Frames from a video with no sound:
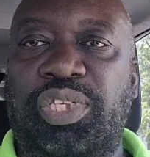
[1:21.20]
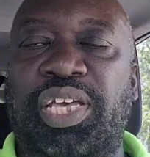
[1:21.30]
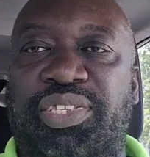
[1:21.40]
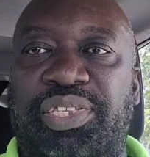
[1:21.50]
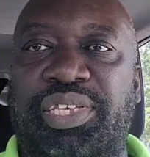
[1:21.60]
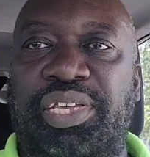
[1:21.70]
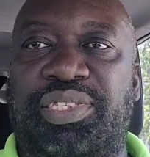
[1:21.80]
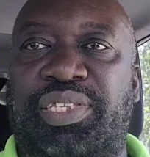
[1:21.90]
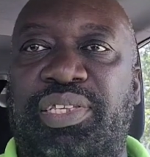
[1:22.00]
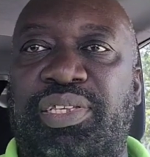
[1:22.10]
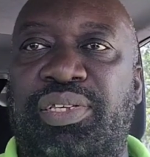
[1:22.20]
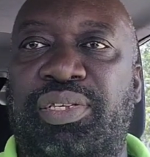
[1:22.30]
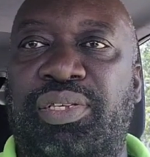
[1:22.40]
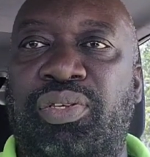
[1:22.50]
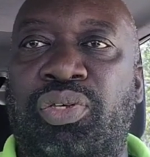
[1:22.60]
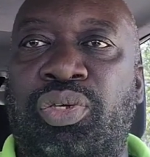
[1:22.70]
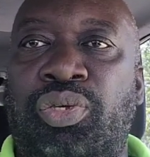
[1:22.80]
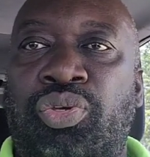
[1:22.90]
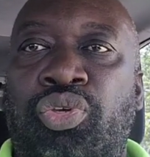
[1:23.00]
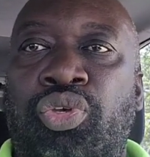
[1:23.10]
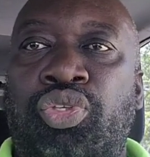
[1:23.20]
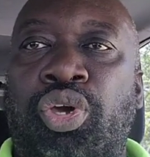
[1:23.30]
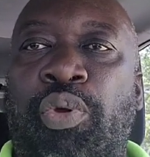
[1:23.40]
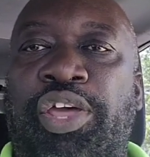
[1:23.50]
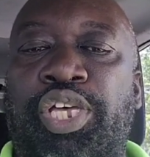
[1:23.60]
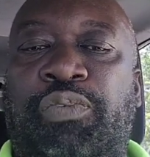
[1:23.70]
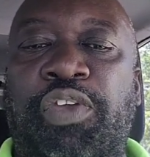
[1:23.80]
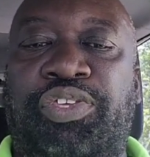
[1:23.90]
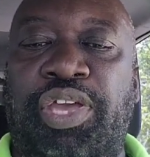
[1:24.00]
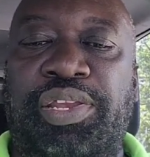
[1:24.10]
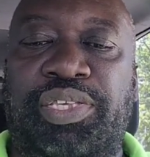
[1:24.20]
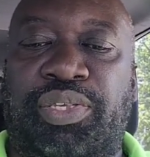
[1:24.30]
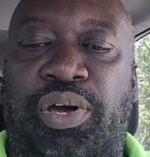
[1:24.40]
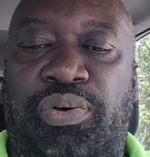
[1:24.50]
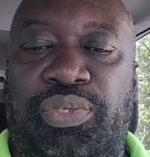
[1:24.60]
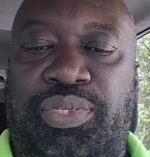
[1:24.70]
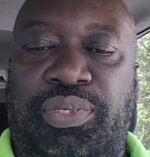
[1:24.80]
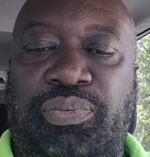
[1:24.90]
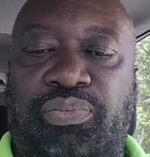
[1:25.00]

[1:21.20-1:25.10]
Yes, it is. So where does feature in this house?